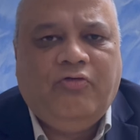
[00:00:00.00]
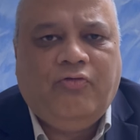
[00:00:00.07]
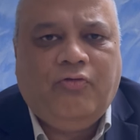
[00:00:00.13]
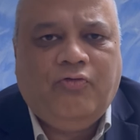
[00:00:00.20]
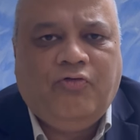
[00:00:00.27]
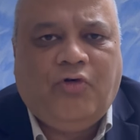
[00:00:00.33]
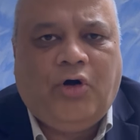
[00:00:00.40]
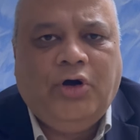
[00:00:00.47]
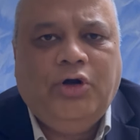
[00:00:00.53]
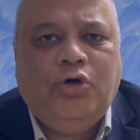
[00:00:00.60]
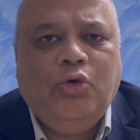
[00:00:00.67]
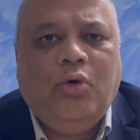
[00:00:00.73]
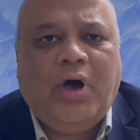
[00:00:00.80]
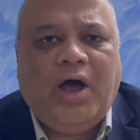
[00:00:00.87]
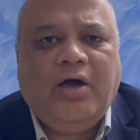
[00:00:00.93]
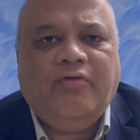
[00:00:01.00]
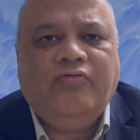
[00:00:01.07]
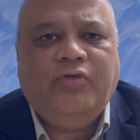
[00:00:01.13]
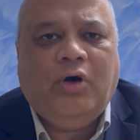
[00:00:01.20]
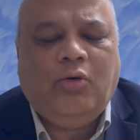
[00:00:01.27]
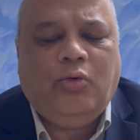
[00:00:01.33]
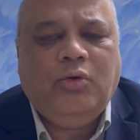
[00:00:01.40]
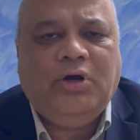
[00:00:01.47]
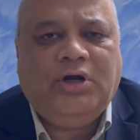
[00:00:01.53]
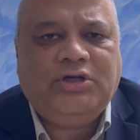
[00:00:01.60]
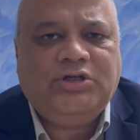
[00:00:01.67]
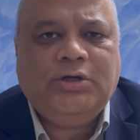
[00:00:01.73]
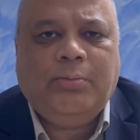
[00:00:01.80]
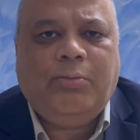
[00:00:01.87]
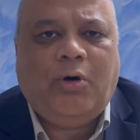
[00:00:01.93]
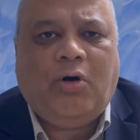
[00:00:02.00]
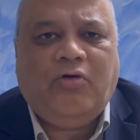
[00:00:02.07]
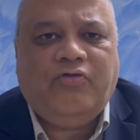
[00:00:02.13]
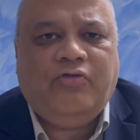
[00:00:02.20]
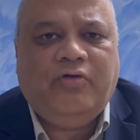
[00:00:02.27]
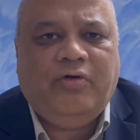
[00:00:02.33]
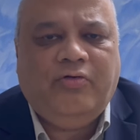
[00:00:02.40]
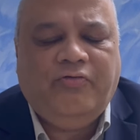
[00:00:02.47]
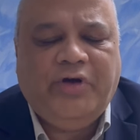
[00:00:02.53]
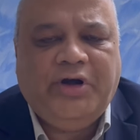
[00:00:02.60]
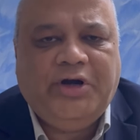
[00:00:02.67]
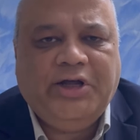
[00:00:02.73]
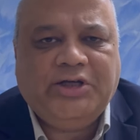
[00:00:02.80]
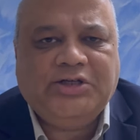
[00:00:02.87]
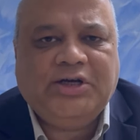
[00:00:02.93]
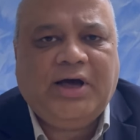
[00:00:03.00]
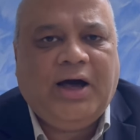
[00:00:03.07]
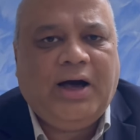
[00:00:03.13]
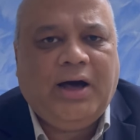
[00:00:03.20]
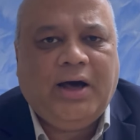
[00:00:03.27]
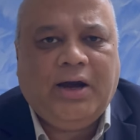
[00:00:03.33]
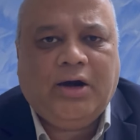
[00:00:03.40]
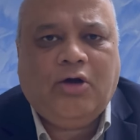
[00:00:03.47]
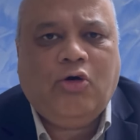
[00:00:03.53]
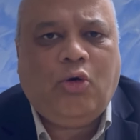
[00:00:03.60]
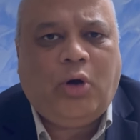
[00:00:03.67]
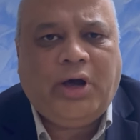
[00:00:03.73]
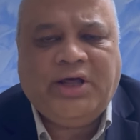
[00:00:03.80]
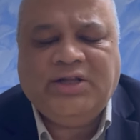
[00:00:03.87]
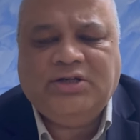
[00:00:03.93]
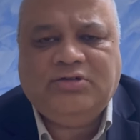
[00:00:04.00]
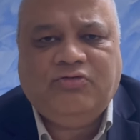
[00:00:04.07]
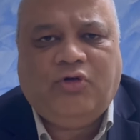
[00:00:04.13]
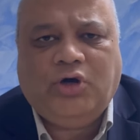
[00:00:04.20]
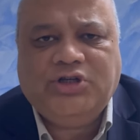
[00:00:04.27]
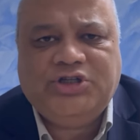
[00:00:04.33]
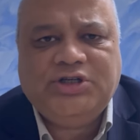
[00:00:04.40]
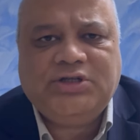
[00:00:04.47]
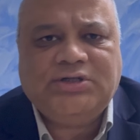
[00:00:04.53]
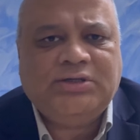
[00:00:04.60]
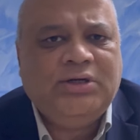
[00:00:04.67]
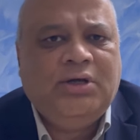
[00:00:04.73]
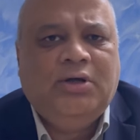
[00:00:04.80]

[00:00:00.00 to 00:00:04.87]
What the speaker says: want to have the ownership of vintage car, coins, watches.